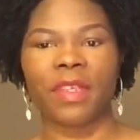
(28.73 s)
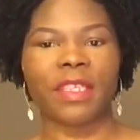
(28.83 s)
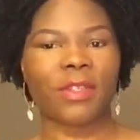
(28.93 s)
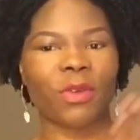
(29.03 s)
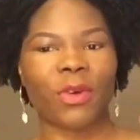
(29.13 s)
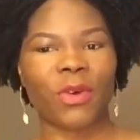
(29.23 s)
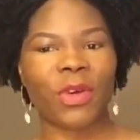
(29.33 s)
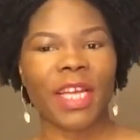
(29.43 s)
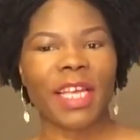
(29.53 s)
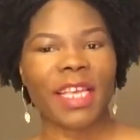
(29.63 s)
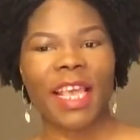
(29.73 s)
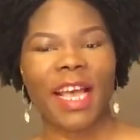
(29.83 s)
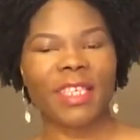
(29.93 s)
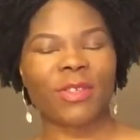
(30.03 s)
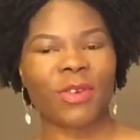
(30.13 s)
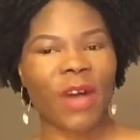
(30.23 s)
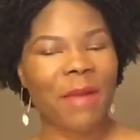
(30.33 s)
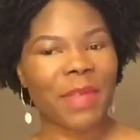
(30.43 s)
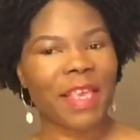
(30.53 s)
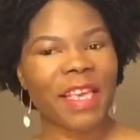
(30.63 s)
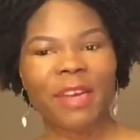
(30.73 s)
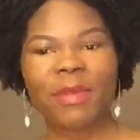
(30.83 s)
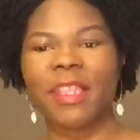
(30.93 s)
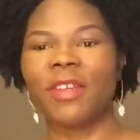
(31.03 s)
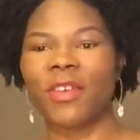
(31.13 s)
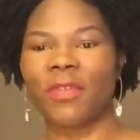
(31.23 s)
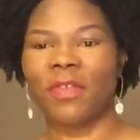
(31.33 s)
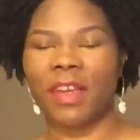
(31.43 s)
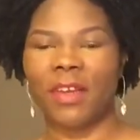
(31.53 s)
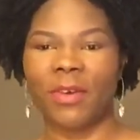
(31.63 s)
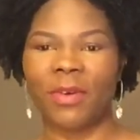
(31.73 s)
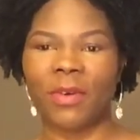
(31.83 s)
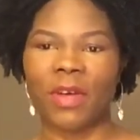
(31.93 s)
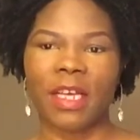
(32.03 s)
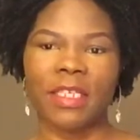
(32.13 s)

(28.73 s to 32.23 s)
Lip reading: So I'm here with another video.